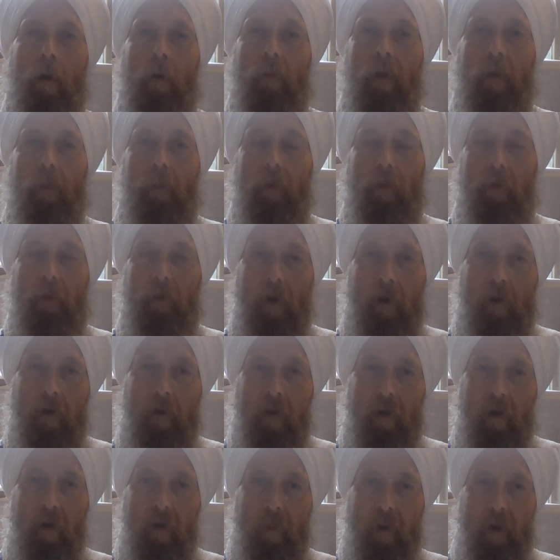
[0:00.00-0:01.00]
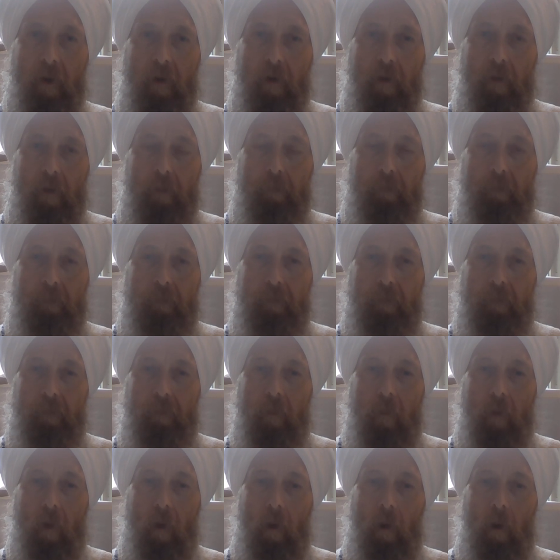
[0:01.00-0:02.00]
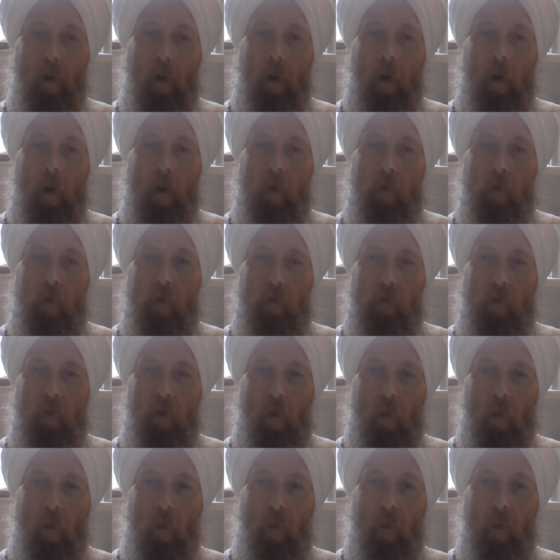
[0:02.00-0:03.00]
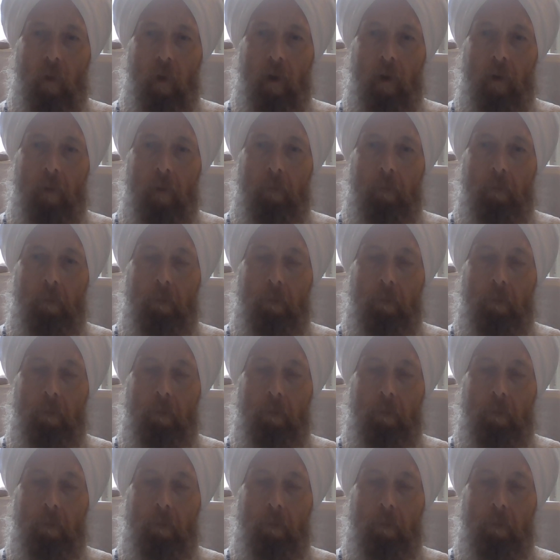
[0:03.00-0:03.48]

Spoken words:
people talking about it. So